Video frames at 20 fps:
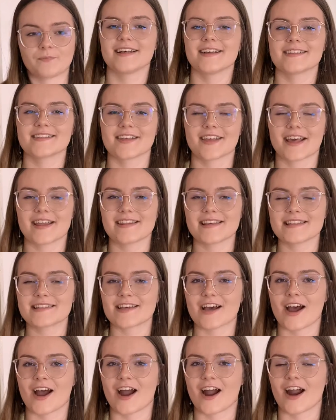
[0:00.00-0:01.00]
So yeah, these
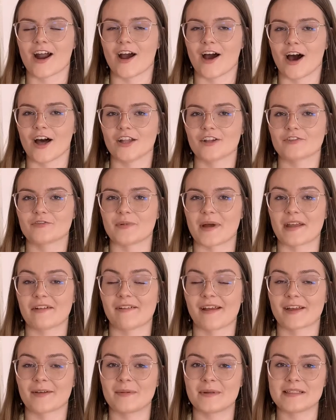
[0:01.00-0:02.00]
are all of my
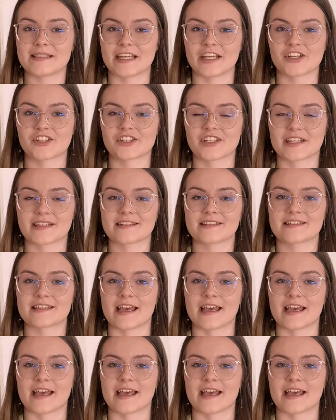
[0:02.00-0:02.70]
recommendations